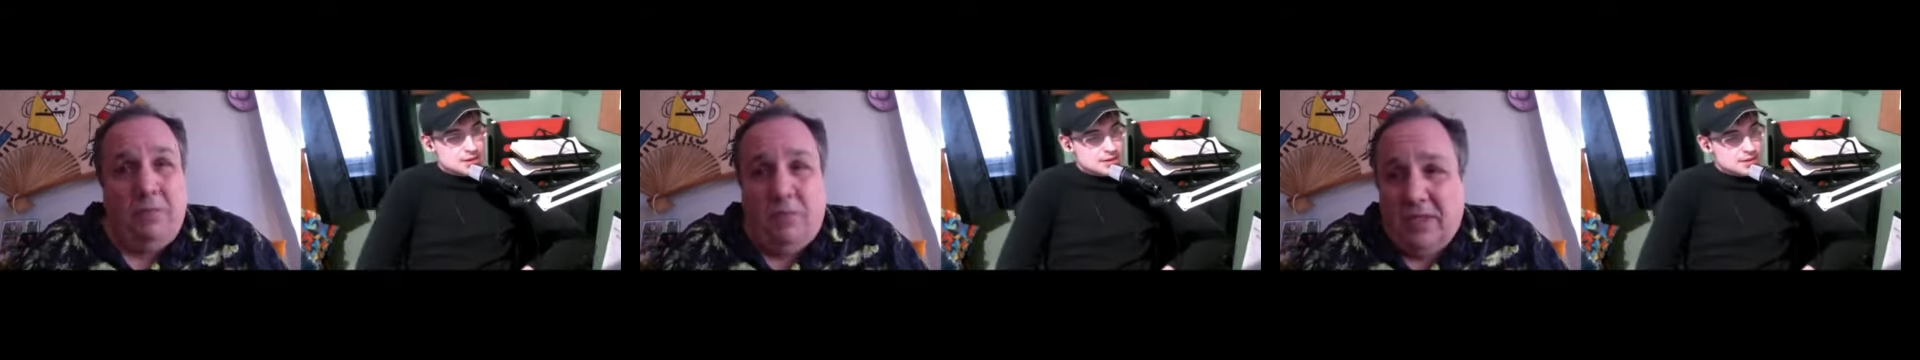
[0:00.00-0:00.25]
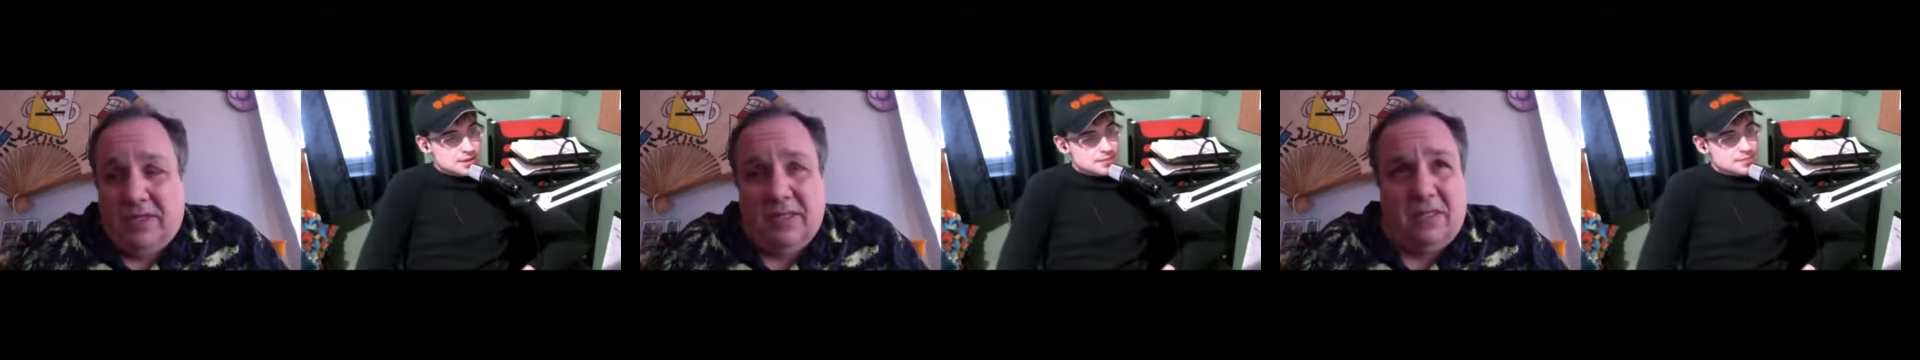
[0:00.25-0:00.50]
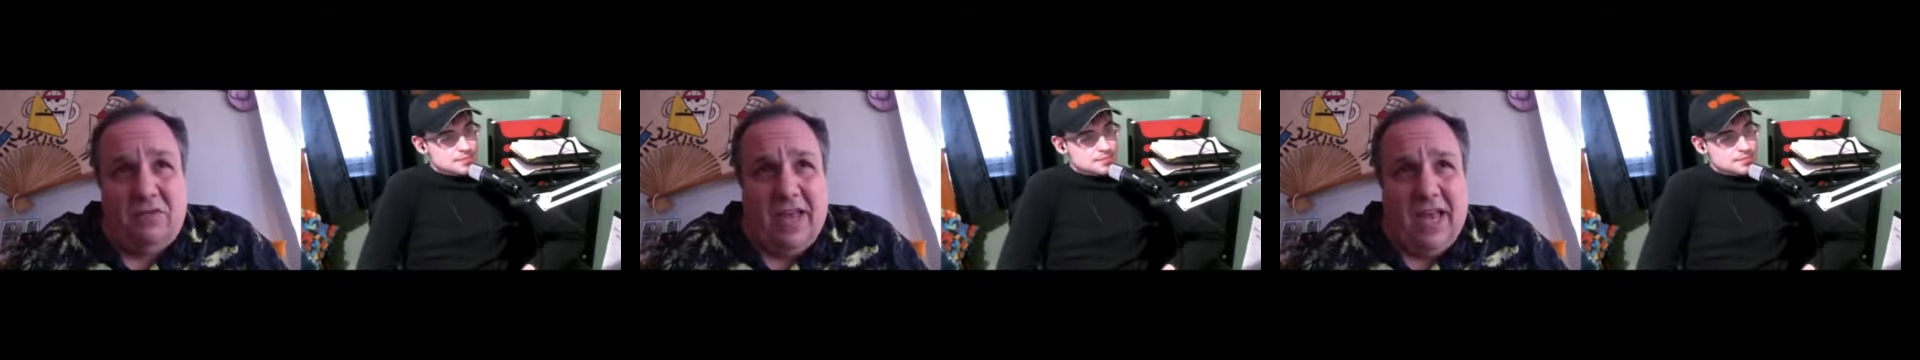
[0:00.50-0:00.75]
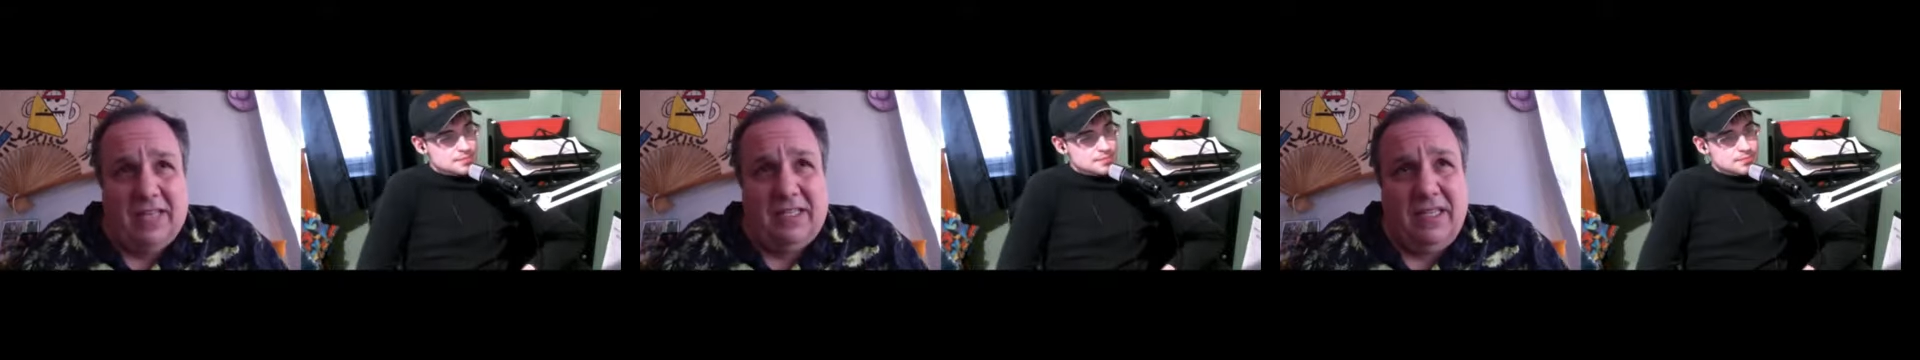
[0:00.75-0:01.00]
But since the
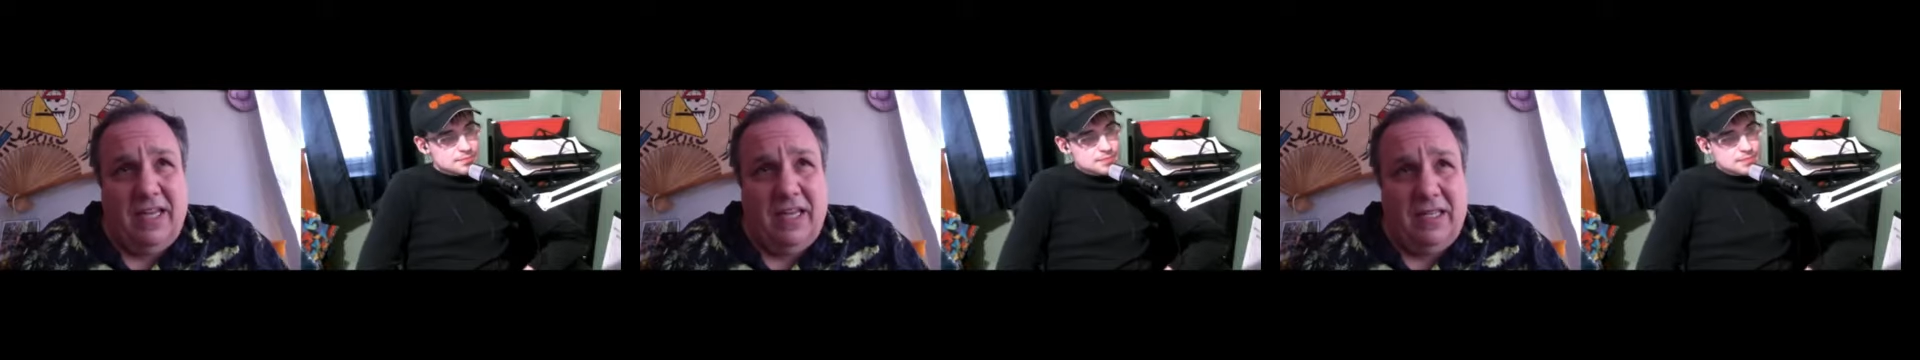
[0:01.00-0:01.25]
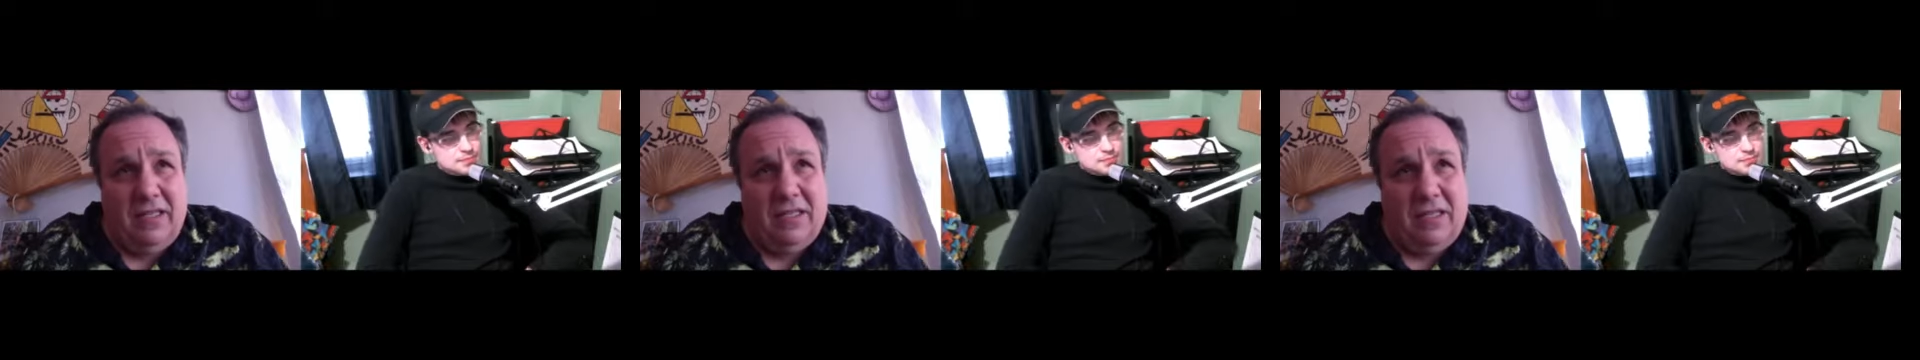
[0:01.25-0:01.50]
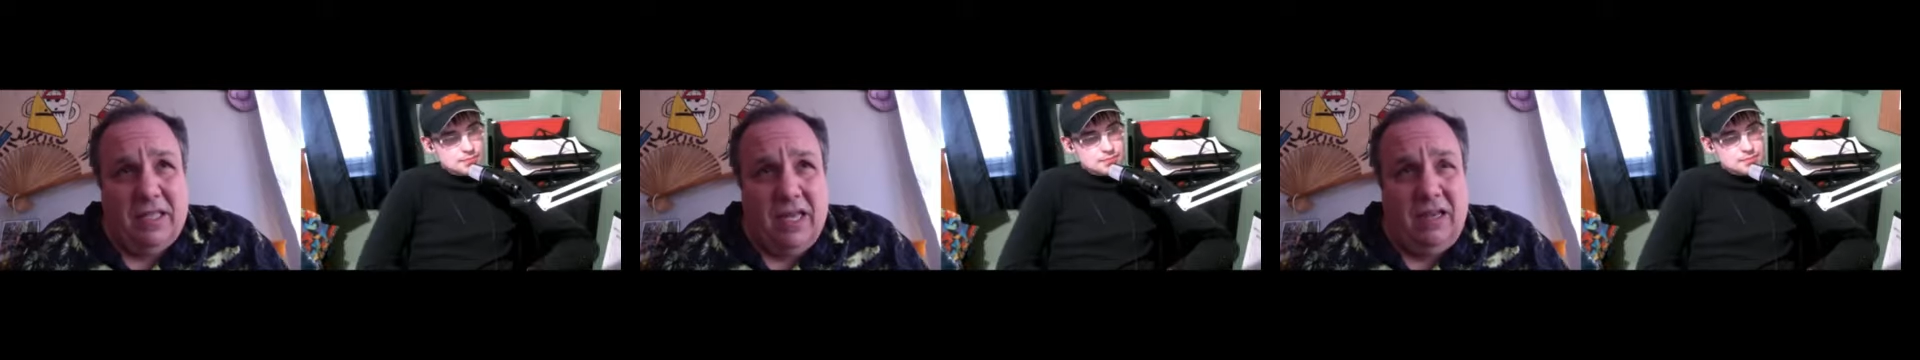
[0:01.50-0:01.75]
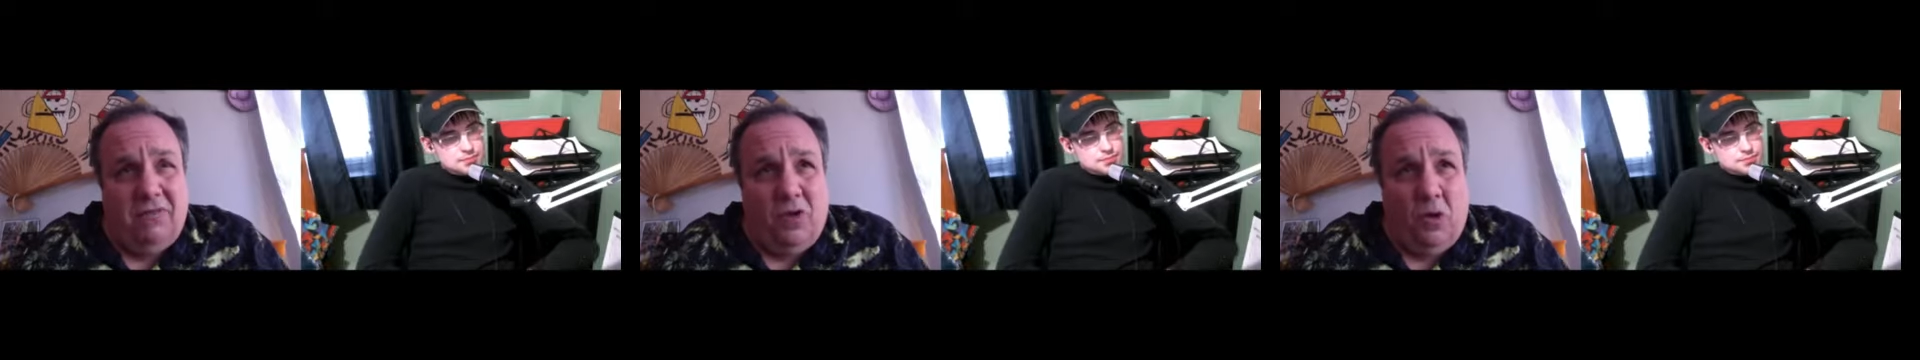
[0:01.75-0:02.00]
vaccines, they
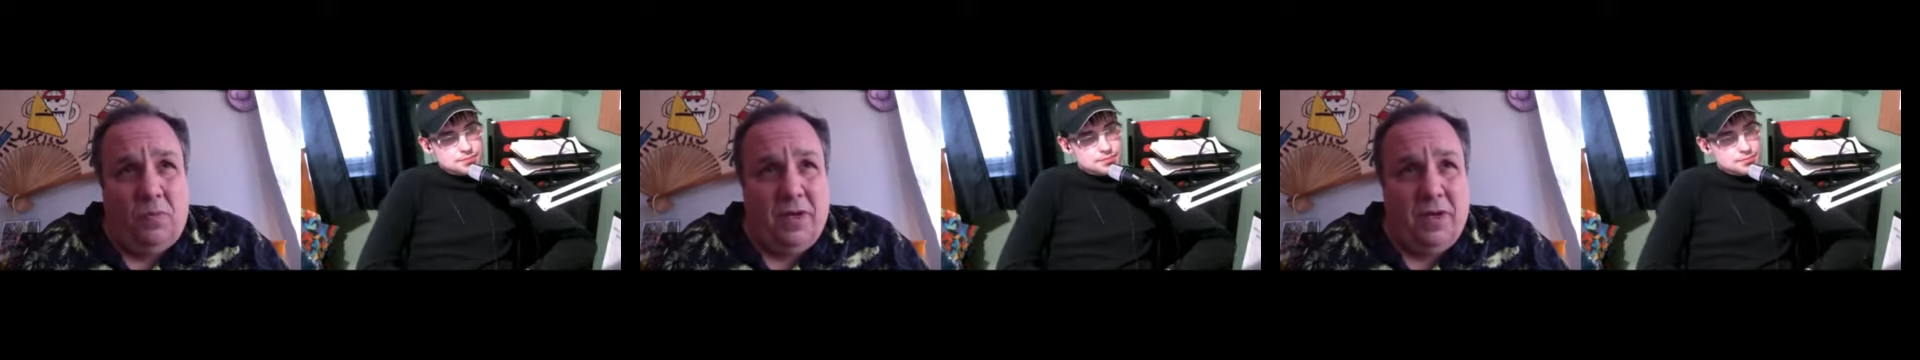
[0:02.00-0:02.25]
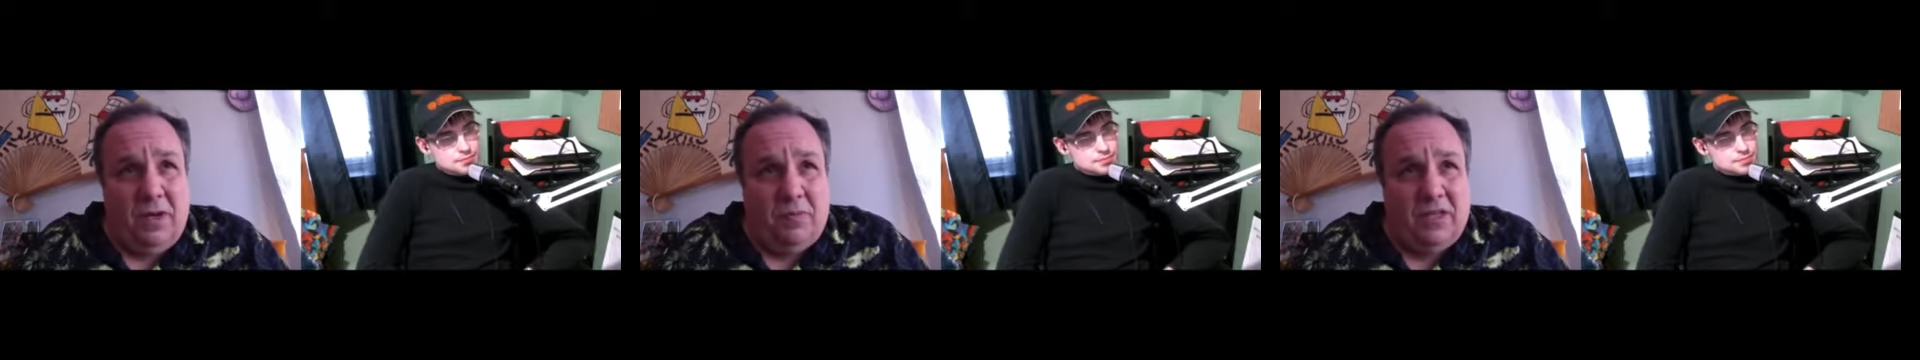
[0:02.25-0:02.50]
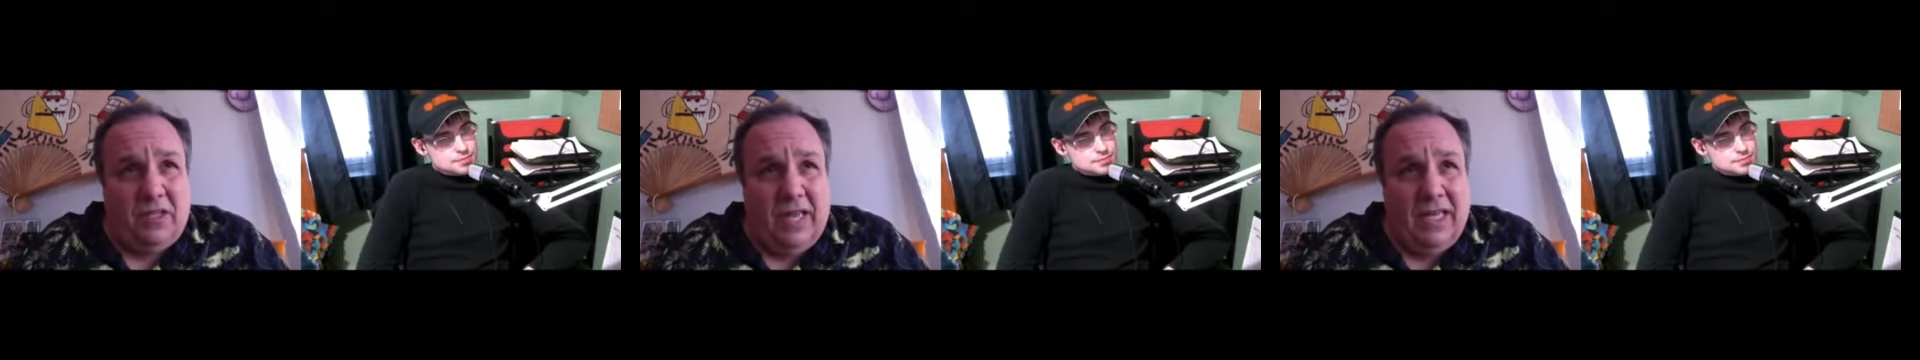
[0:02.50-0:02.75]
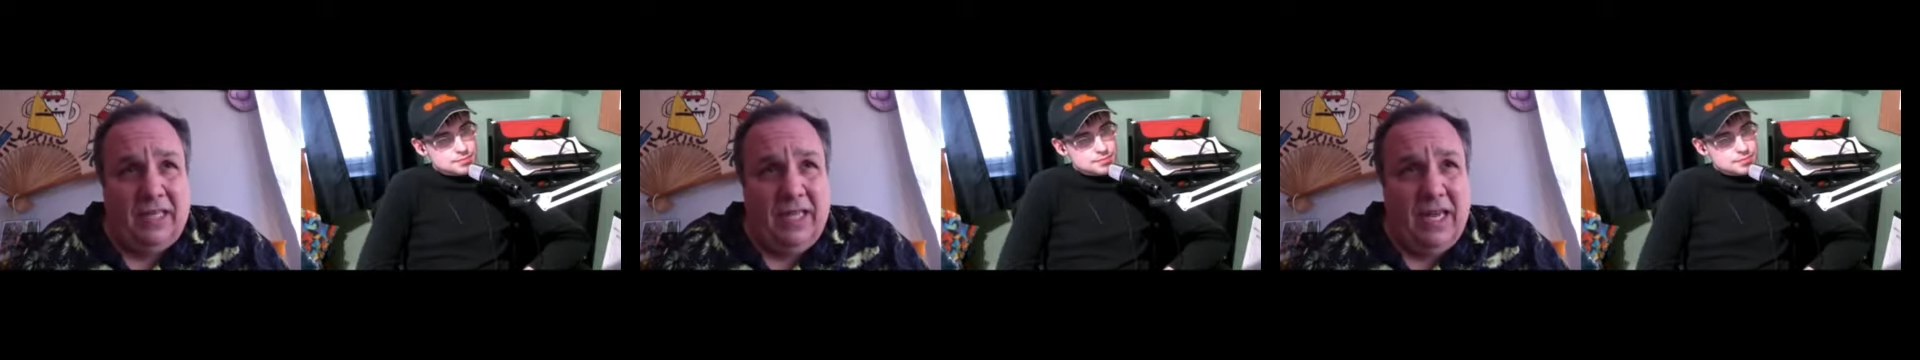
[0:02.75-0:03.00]
have opened up
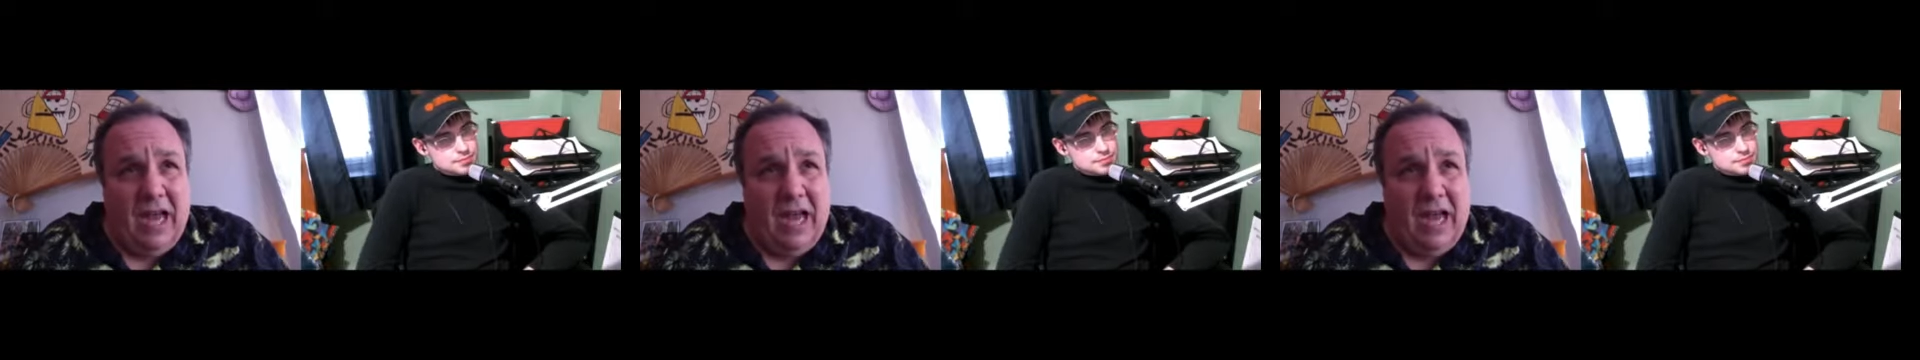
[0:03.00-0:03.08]
slightly.